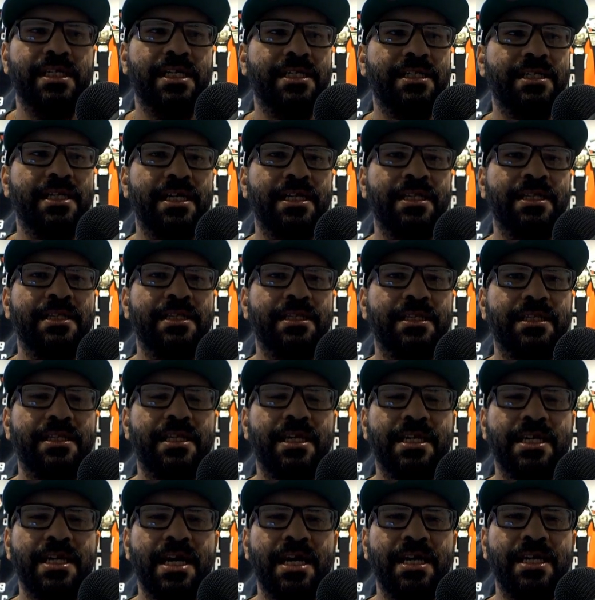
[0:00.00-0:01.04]
And the
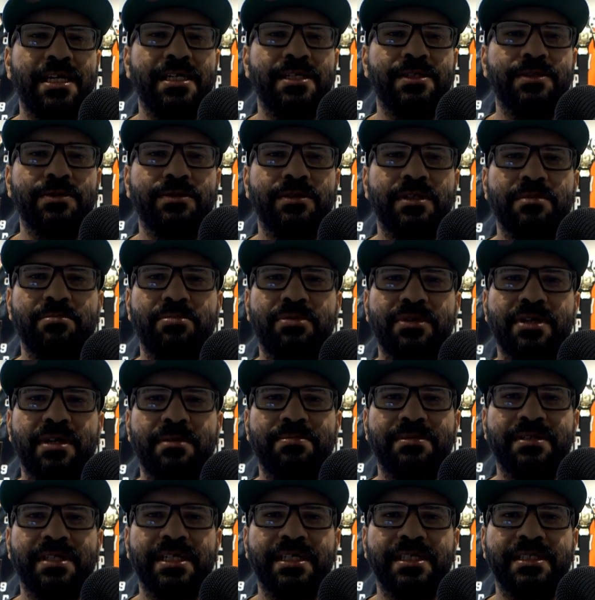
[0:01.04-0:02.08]
Yankees only put
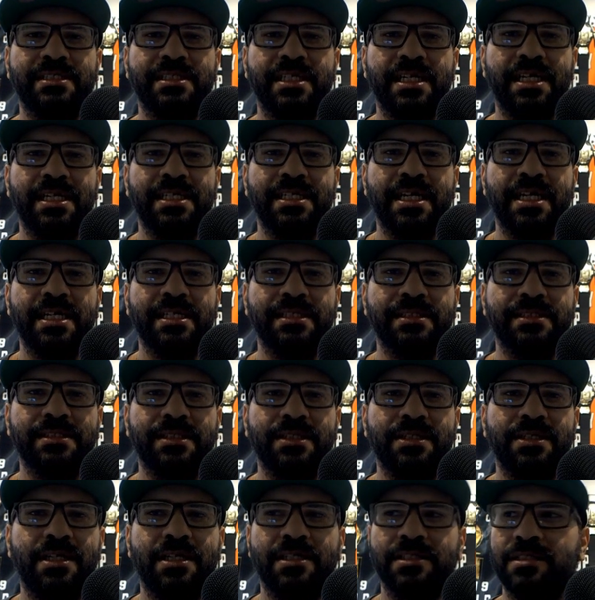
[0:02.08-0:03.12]
up like 6 hits
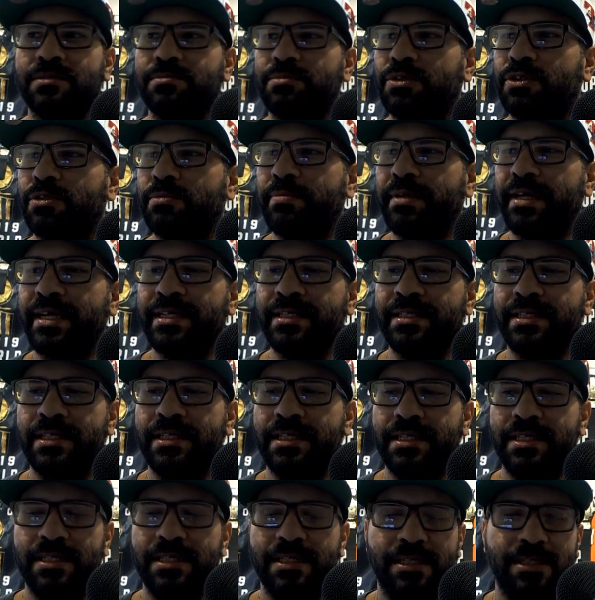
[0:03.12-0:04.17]
on the bullpen.
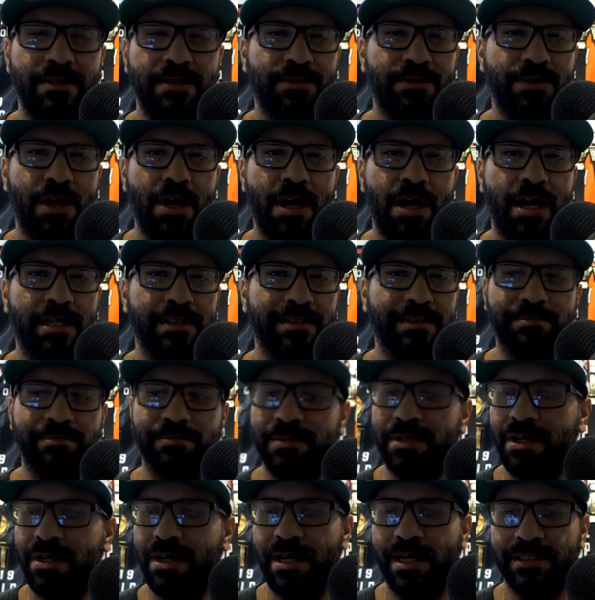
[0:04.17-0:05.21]

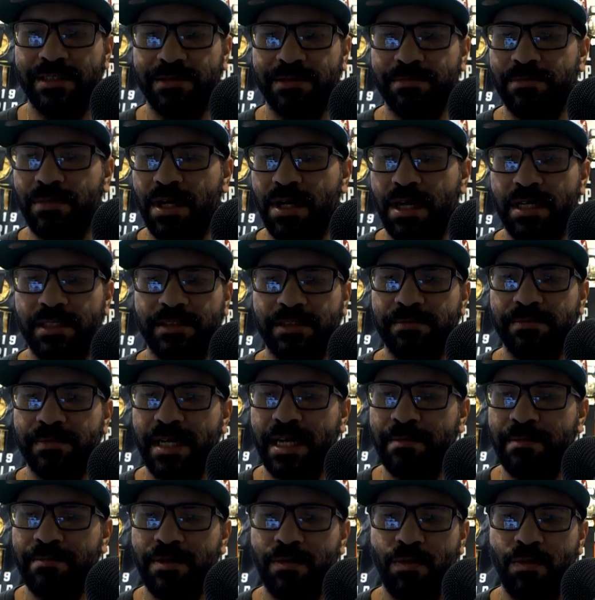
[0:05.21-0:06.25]
Awesome
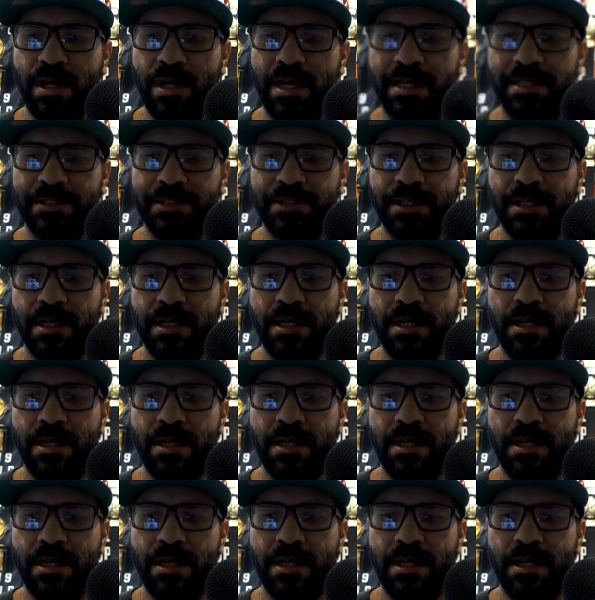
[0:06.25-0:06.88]
game to watch.